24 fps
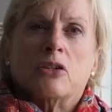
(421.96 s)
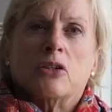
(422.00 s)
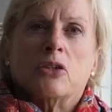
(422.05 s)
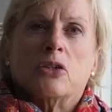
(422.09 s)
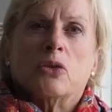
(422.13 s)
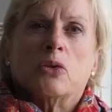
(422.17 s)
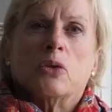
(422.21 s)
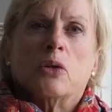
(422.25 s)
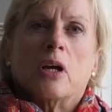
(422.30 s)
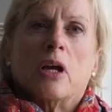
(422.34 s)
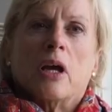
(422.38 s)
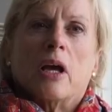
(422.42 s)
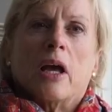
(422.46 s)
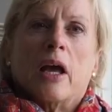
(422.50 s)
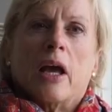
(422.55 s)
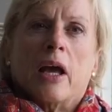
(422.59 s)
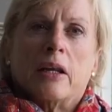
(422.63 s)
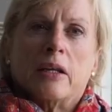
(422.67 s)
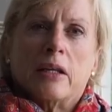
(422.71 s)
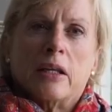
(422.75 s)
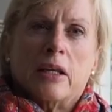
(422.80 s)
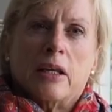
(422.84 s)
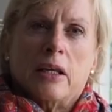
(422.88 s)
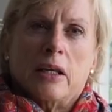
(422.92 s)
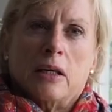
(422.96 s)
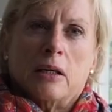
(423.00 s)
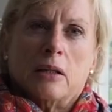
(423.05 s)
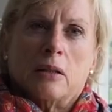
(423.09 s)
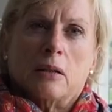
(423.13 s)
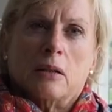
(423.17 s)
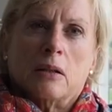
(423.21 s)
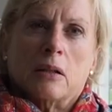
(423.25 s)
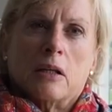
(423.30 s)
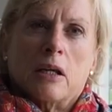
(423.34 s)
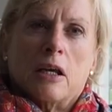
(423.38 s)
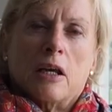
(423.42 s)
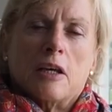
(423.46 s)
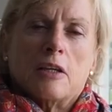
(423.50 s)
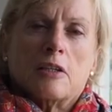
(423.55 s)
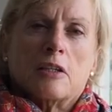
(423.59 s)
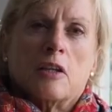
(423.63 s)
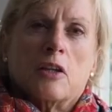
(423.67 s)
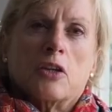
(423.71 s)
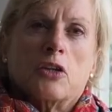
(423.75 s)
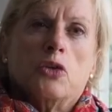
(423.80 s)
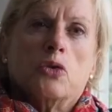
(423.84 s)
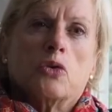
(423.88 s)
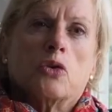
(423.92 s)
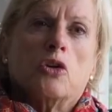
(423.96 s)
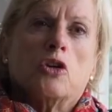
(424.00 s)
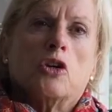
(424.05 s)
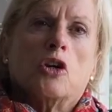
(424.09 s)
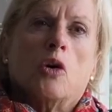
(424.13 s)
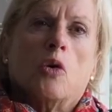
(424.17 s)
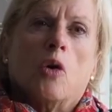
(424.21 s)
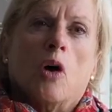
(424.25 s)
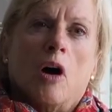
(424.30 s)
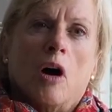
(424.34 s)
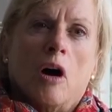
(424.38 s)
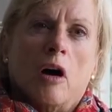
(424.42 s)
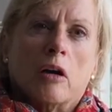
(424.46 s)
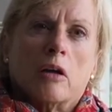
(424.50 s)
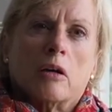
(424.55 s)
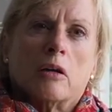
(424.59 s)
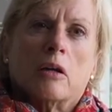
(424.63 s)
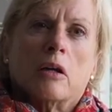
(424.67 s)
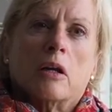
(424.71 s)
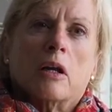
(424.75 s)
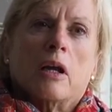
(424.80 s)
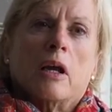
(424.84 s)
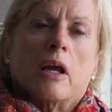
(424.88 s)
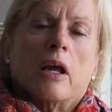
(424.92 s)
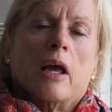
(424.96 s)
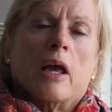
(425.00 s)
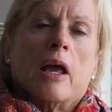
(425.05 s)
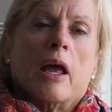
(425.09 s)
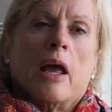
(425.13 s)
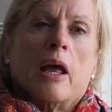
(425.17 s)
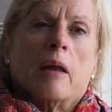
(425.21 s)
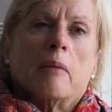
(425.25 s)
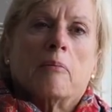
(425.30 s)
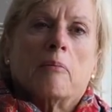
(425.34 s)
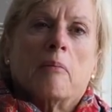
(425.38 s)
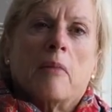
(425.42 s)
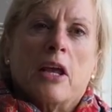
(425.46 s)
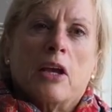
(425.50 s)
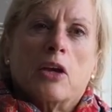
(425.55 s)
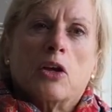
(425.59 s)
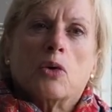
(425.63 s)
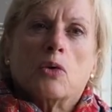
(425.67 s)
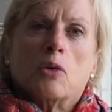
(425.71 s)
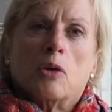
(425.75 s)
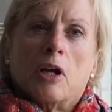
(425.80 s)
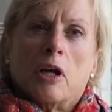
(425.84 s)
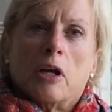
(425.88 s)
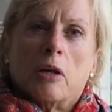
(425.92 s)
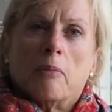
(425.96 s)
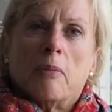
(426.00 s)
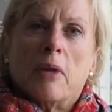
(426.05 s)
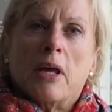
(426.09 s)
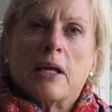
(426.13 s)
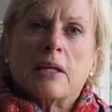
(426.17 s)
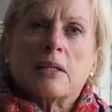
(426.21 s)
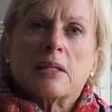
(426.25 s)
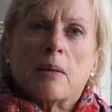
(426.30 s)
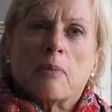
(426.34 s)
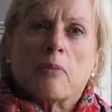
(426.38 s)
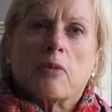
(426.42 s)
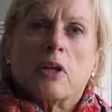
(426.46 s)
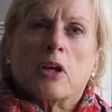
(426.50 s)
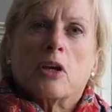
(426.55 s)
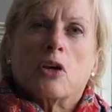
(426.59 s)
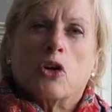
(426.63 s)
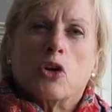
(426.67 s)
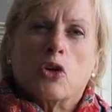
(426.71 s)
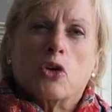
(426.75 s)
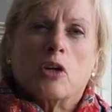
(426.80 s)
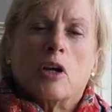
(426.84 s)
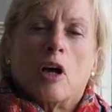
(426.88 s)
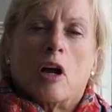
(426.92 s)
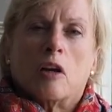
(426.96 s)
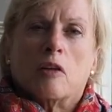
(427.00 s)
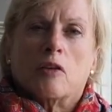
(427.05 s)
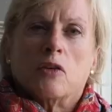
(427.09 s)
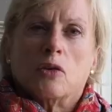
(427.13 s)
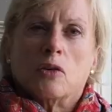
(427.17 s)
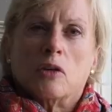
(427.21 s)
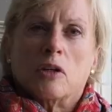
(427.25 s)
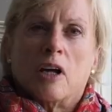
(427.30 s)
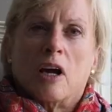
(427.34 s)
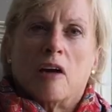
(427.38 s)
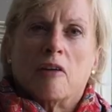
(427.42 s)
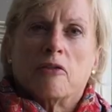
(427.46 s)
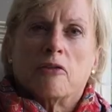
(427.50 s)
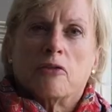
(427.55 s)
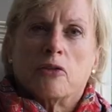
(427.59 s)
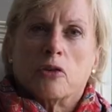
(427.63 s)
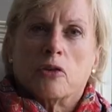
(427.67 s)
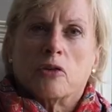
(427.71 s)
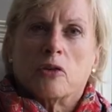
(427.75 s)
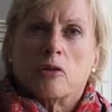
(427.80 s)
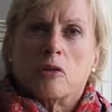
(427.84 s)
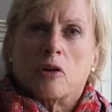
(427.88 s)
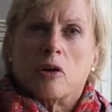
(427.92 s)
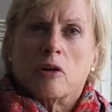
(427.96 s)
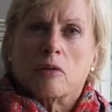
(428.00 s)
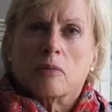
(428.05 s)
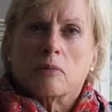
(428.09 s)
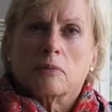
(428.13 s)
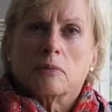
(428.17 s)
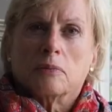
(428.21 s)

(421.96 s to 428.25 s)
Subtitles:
you, and heal, so that you can go on and make something good out of your life further on.